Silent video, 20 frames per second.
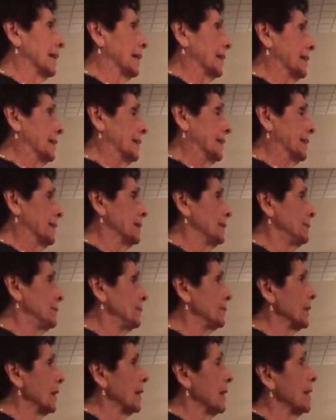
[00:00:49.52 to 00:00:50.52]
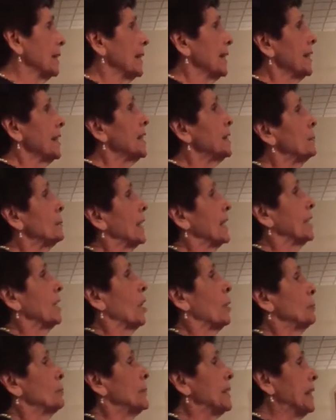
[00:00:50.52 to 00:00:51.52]
And he may
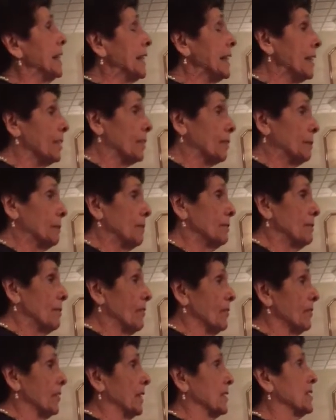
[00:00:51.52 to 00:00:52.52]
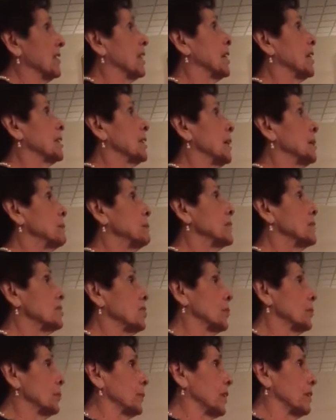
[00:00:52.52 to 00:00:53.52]
not be here physically, but
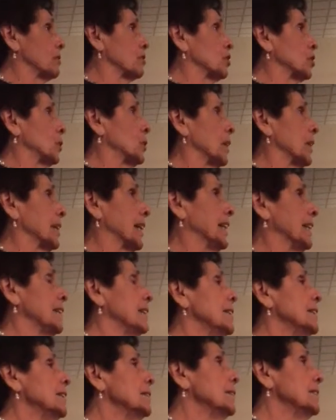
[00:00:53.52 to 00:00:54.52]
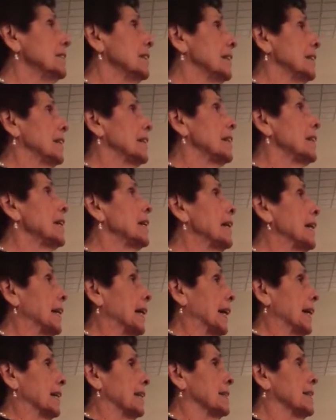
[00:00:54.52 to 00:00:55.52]
spiritually,
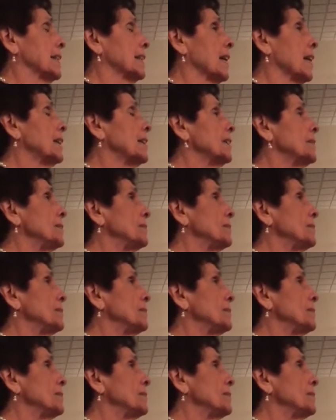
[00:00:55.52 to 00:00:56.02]
he is.